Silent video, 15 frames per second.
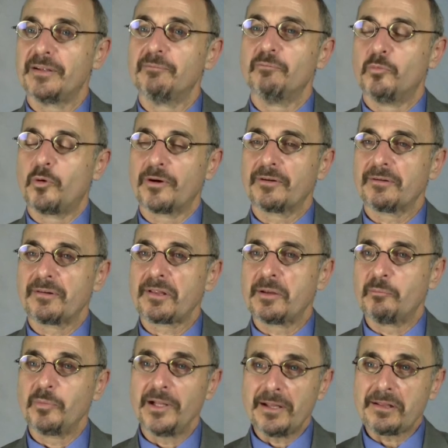of it more
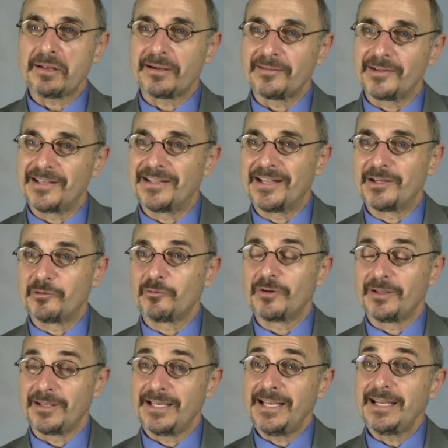simplistically than it
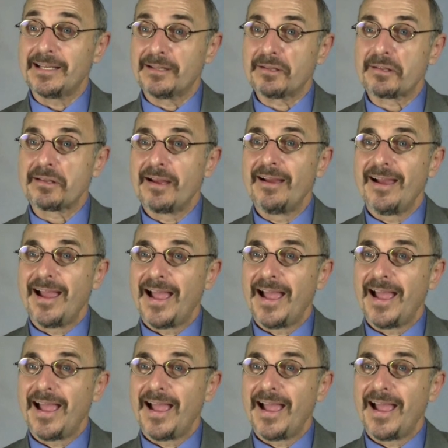really is.